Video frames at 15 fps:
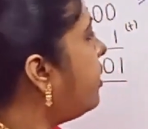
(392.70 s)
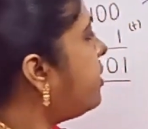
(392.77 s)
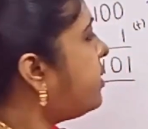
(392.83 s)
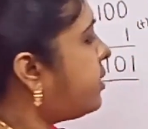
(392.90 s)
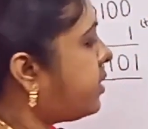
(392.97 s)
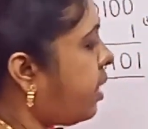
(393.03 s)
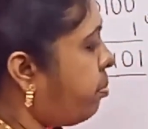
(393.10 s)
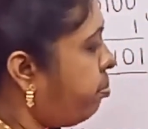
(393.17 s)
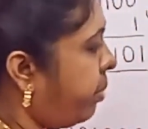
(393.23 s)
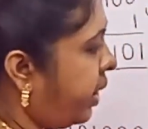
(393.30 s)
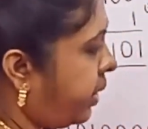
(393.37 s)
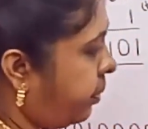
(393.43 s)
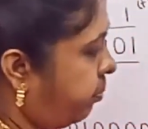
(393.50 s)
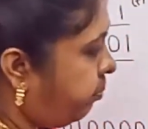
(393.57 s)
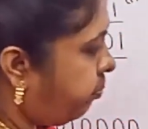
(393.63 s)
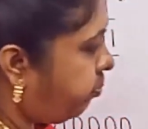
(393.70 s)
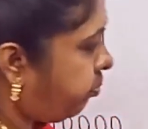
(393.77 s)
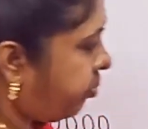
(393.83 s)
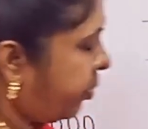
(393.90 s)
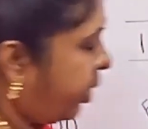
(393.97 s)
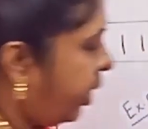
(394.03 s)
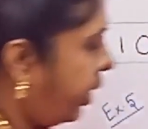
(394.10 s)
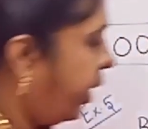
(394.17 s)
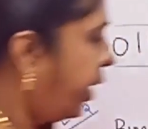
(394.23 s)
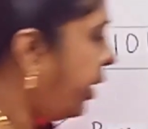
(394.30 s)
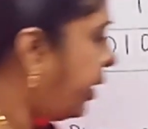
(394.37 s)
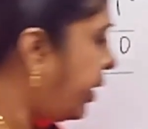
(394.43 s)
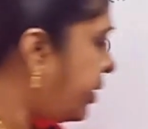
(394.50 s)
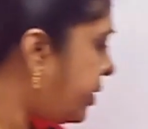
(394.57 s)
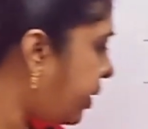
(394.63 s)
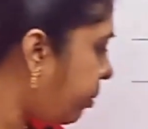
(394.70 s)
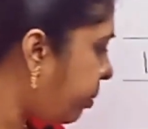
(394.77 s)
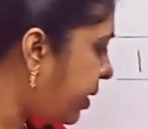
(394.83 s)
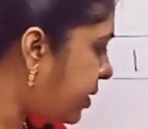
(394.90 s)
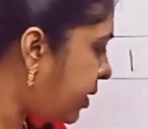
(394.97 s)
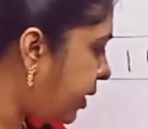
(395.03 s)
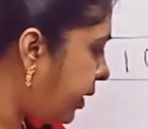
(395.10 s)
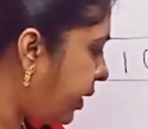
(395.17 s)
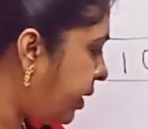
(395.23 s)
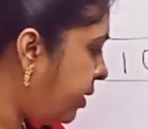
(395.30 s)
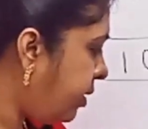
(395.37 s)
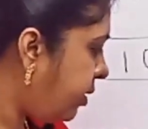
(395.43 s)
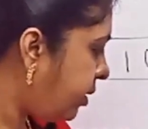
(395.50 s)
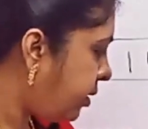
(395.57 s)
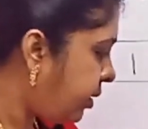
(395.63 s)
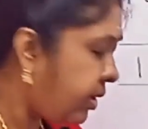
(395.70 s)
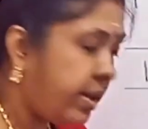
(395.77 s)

sum bit. Here it is represented,